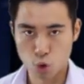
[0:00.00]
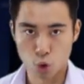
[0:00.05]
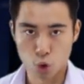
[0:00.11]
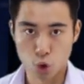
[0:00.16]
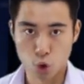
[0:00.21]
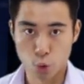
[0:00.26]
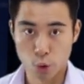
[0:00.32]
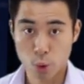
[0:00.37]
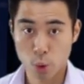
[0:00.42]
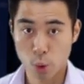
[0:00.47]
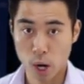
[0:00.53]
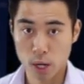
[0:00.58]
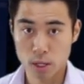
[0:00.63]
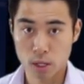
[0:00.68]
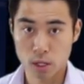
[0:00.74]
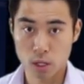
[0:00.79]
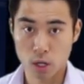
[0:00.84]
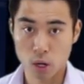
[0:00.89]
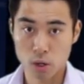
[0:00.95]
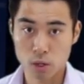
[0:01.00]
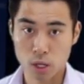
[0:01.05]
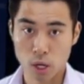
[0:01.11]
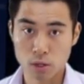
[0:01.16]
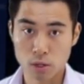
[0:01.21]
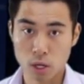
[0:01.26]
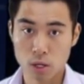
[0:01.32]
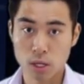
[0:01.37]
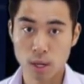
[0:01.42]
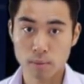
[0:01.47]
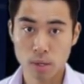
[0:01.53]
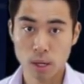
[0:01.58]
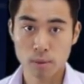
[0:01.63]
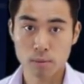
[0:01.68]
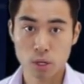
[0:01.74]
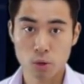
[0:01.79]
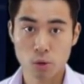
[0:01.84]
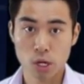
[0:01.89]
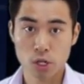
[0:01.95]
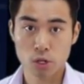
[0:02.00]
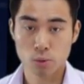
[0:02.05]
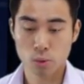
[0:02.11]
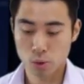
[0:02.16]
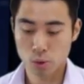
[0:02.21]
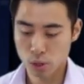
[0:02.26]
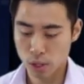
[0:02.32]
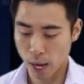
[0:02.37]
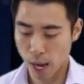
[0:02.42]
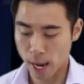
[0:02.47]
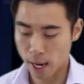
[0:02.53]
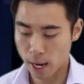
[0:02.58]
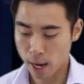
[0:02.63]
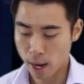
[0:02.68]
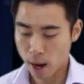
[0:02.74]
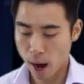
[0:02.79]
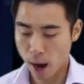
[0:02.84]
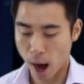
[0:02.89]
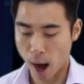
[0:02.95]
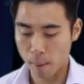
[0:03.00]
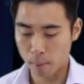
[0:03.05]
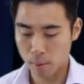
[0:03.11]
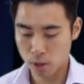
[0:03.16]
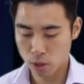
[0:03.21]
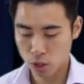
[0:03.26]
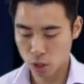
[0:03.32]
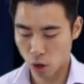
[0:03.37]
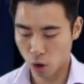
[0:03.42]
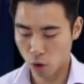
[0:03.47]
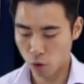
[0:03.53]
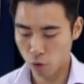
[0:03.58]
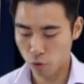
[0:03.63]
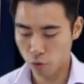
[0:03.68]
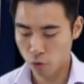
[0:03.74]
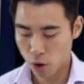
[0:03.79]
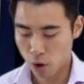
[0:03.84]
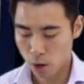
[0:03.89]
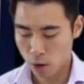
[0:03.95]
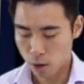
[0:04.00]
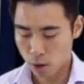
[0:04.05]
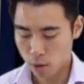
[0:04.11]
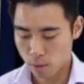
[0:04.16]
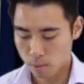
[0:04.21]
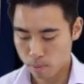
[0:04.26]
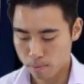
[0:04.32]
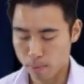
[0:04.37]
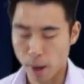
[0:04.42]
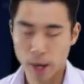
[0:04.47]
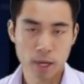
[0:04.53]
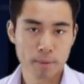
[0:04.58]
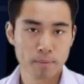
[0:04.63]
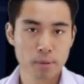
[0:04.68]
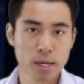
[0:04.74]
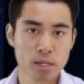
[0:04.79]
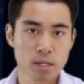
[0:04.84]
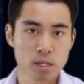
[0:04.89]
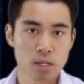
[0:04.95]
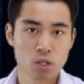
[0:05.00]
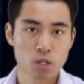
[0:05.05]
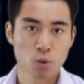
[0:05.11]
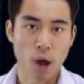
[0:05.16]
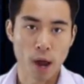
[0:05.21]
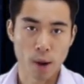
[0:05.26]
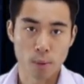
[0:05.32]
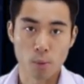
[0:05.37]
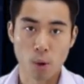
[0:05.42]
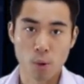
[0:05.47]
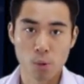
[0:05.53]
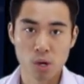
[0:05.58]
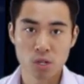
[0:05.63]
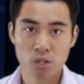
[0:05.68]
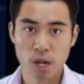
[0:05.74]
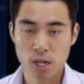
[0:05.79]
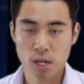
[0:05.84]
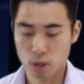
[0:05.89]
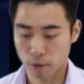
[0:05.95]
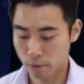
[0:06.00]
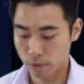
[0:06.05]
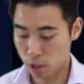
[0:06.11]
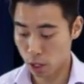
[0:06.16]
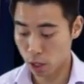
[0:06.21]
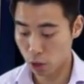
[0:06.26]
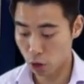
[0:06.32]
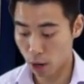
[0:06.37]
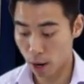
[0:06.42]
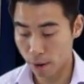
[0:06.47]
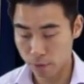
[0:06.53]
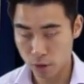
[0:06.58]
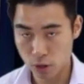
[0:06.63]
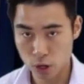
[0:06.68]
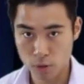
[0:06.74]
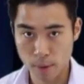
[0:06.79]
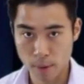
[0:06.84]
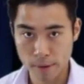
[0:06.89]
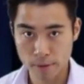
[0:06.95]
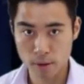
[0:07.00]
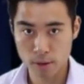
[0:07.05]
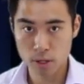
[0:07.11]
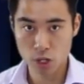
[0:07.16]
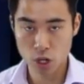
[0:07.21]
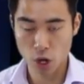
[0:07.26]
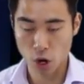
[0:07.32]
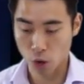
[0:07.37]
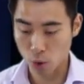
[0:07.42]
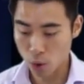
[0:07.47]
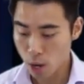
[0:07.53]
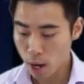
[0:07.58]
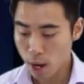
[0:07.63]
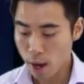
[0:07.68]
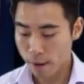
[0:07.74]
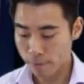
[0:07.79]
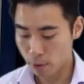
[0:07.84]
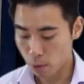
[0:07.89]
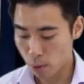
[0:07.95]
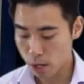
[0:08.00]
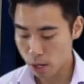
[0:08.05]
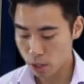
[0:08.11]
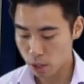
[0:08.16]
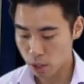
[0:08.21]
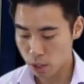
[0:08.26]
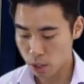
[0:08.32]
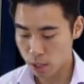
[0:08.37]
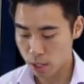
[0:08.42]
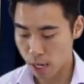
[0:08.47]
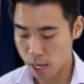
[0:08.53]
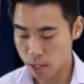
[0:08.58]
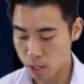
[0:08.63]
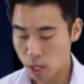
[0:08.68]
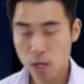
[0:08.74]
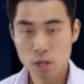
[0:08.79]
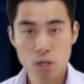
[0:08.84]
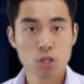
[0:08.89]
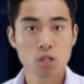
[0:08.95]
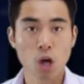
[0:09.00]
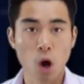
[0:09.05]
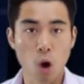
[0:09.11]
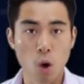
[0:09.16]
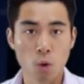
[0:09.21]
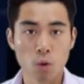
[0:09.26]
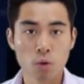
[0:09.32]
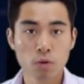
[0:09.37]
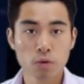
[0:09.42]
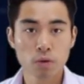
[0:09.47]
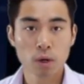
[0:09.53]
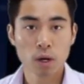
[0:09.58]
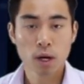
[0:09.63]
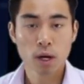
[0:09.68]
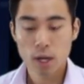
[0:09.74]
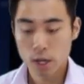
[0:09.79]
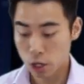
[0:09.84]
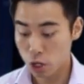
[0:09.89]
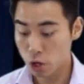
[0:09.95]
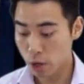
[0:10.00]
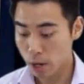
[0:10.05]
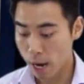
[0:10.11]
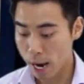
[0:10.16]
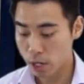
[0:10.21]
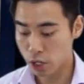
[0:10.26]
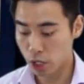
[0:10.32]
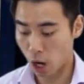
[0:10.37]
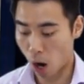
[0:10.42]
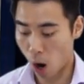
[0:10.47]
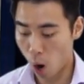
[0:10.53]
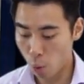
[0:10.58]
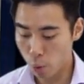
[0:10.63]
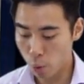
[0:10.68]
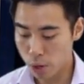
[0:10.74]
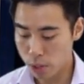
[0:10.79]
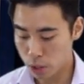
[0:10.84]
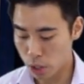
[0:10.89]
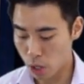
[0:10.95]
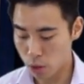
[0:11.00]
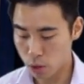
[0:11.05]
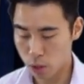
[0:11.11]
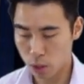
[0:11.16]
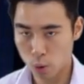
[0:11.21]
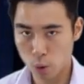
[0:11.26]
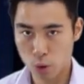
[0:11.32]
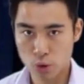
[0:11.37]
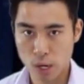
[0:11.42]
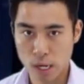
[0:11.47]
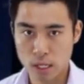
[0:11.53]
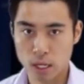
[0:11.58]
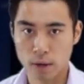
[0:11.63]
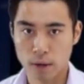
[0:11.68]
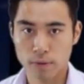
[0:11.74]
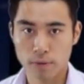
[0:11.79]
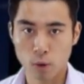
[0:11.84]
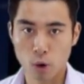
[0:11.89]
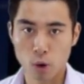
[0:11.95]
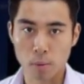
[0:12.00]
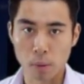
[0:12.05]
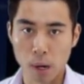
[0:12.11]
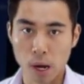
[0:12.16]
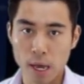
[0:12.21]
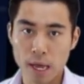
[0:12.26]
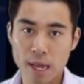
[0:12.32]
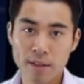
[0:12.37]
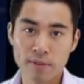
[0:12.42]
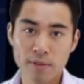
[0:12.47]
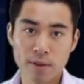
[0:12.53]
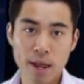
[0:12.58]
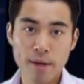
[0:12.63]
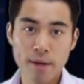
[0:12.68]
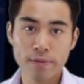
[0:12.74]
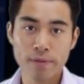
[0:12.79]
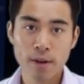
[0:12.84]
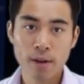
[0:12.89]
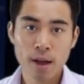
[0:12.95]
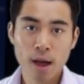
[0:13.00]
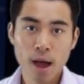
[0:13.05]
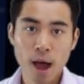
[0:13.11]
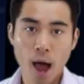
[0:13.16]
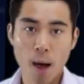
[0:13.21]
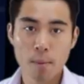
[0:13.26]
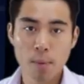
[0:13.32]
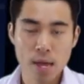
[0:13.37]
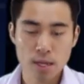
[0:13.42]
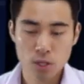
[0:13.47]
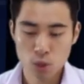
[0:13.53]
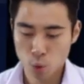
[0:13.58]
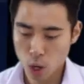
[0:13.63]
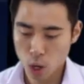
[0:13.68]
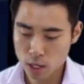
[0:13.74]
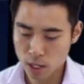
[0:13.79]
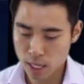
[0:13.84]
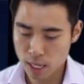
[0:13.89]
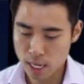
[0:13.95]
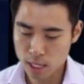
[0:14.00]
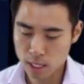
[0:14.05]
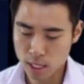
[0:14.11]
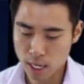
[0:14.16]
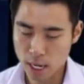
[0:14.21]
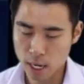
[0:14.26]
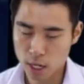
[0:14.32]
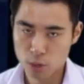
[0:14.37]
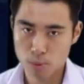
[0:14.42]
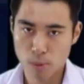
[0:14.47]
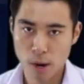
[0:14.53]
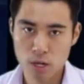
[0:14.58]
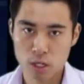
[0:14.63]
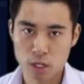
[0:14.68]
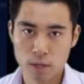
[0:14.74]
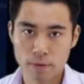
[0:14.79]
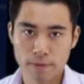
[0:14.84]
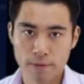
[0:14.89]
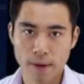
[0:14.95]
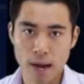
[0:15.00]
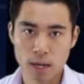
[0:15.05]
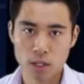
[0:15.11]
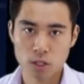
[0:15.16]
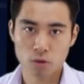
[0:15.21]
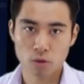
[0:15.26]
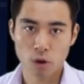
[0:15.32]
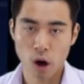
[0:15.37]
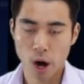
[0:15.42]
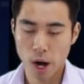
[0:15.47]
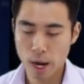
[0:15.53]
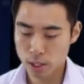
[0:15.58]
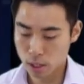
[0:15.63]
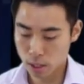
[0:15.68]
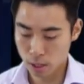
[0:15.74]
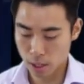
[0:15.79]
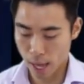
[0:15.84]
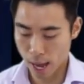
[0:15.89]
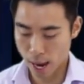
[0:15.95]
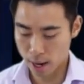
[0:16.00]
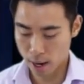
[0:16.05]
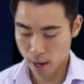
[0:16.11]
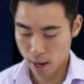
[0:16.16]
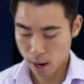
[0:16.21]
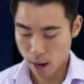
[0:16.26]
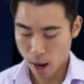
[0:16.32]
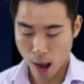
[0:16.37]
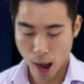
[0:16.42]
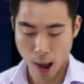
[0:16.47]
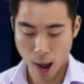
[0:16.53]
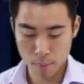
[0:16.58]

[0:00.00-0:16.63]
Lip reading: you're required to do so. So sometimes the question will say solve by completing the square, in which case obviously you'd have to use method 2. If the question just says solve, you can actually always use the quadratic formula. Even if it's quite an easy expression to factorize, then